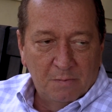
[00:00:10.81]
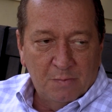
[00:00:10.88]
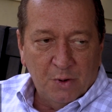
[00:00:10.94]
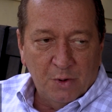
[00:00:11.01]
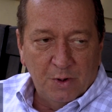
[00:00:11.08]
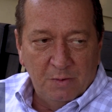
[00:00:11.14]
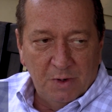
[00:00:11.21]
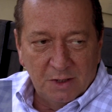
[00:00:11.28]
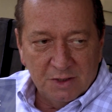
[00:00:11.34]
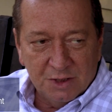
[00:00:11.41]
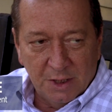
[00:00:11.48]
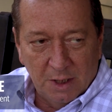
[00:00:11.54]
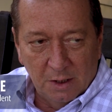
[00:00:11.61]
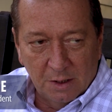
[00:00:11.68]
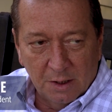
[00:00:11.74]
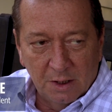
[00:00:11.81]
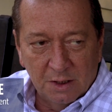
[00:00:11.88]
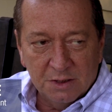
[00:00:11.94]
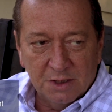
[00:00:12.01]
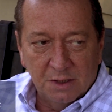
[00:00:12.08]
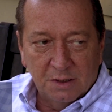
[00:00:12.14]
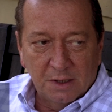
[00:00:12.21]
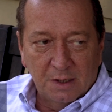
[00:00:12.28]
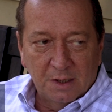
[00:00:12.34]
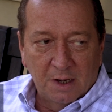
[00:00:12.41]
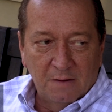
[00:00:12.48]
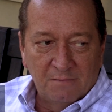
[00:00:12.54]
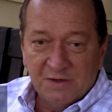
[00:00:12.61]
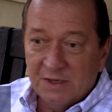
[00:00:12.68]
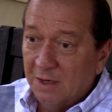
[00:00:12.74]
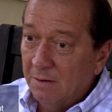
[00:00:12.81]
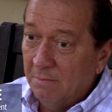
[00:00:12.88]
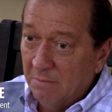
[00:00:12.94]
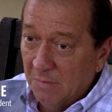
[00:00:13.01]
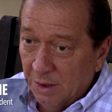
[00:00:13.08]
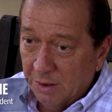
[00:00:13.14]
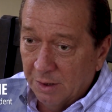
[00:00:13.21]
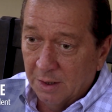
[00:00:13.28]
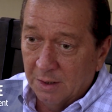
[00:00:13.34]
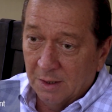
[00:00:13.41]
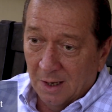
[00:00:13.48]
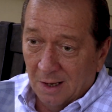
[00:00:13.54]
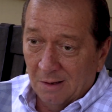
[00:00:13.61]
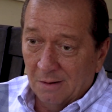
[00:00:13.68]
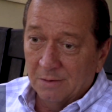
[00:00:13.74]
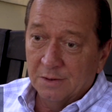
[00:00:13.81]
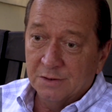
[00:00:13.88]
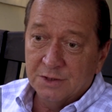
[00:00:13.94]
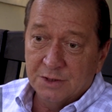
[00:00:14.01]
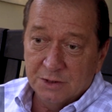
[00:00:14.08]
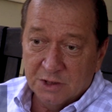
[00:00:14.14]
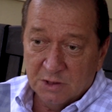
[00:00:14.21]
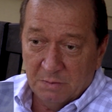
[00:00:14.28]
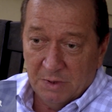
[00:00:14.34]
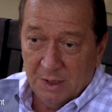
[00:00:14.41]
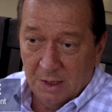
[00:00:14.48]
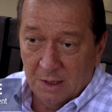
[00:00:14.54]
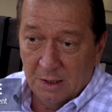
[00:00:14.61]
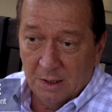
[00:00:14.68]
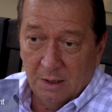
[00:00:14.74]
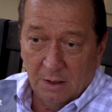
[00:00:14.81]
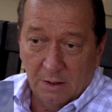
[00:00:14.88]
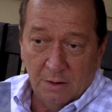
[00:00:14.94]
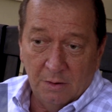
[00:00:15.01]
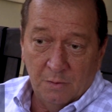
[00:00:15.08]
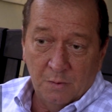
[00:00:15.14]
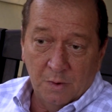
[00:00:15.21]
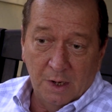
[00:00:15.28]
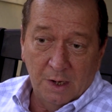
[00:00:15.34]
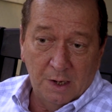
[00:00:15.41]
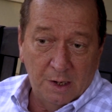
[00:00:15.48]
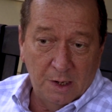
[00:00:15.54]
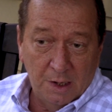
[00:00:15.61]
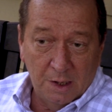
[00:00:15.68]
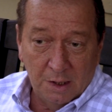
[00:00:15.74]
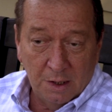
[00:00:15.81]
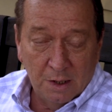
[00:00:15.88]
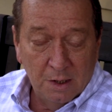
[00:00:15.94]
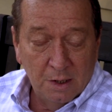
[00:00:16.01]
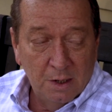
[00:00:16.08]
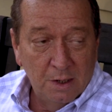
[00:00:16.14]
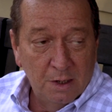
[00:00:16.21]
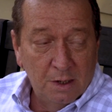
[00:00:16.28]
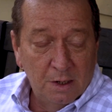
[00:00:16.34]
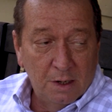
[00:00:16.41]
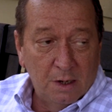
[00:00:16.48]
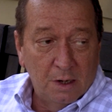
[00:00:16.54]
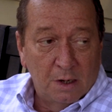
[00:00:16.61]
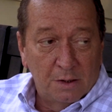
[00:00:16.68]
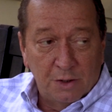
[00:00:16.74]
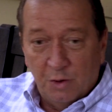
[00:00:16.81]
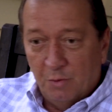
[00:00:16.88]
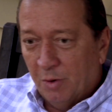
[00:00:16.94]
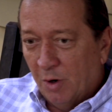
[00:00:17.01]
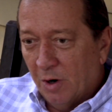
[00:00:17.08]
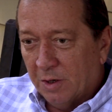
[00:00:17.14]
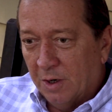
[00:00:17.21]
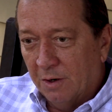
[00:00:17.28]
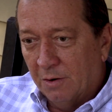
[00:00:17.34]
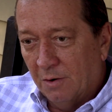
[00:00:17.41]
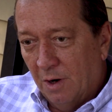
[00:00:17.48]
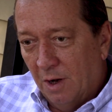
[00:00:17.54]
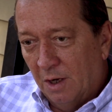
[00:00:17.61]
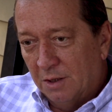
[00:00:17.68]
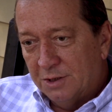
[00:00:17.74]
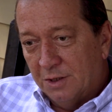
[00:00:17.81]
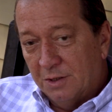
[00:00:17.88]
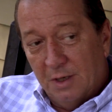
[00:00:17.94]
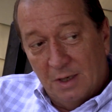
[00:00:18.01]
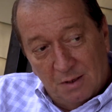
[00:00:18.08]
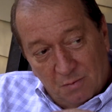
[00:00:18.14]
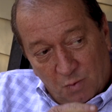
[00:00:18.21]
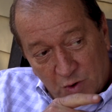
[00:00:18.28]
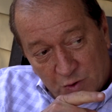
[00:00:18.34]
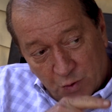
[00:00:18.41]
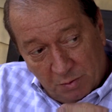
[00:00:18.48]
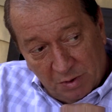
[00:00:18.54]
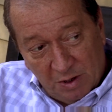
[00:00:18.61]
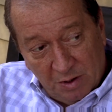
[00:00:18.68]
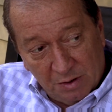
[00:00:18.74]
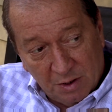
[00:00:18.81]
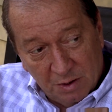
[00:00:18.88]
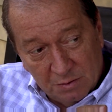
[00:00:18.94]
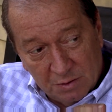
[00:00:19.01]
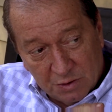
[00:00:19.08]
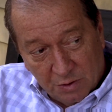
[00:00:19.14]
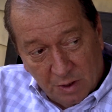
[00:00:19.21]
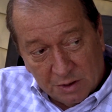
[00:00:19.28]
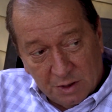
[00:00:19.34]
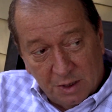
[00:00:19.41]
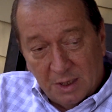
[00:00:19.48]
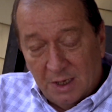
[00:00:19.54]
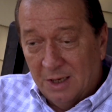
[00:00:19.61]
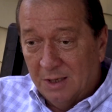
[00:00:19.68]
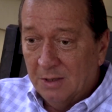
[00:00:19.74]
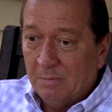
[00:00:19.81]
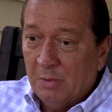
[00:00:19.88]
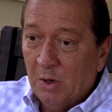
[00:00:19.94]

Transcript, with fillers: pretty much telling us that they have ten million dollars to spend on a uh, new parking garage, and which will be constructed in the